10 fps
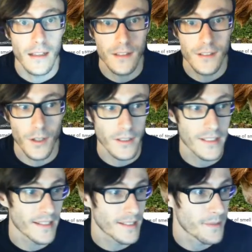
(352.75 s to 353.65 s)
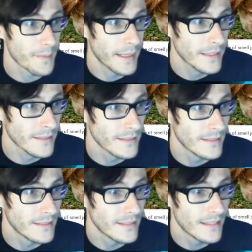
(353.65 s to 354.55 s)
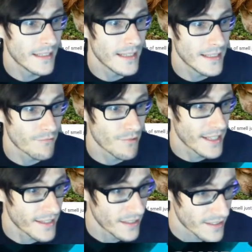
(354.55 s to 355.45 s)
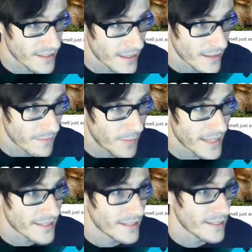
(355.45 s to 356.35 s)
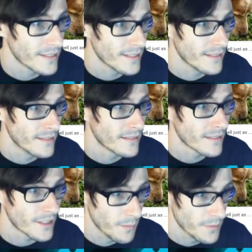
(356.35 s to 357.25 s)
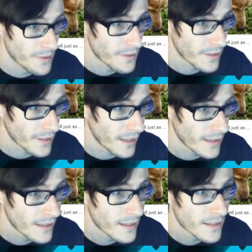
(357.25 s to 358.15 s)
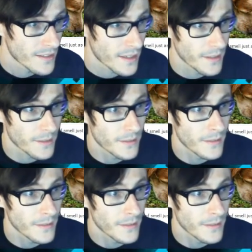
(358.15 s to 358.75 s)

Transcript: dog's sense of smell is ridiculously better than humans, okay? So,